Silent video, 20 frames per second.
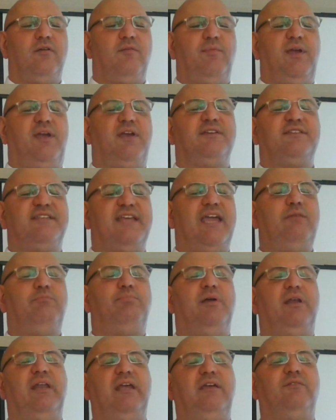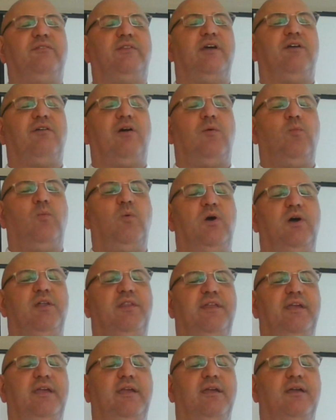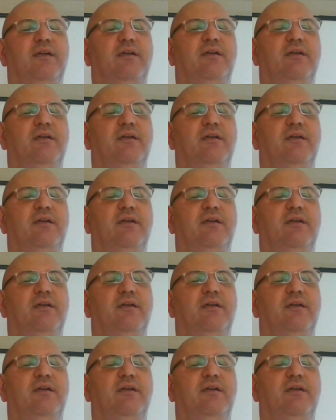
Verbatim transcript: because they believe they're unworthy.